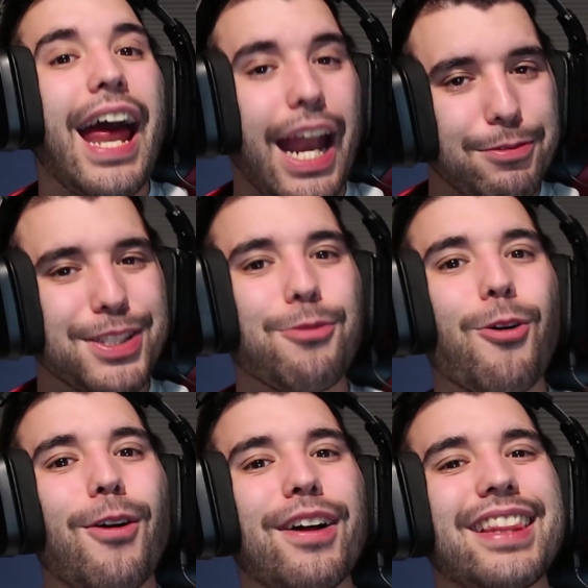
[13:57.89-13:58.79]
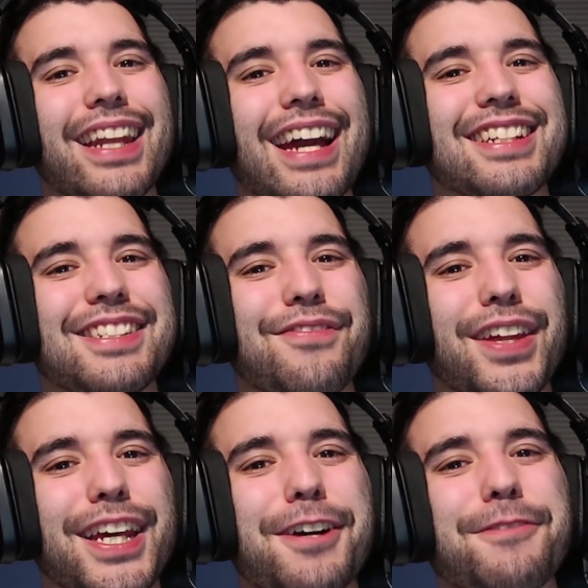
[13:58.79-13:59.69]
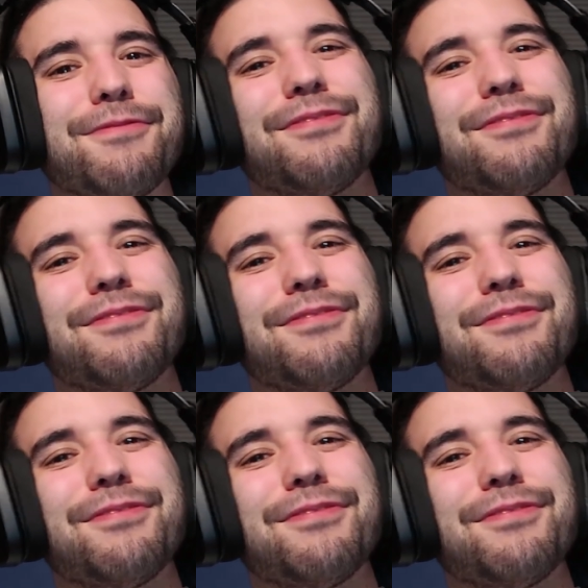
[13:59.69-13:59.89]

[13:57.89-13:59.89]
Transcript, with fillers: And I will see you all in the next video.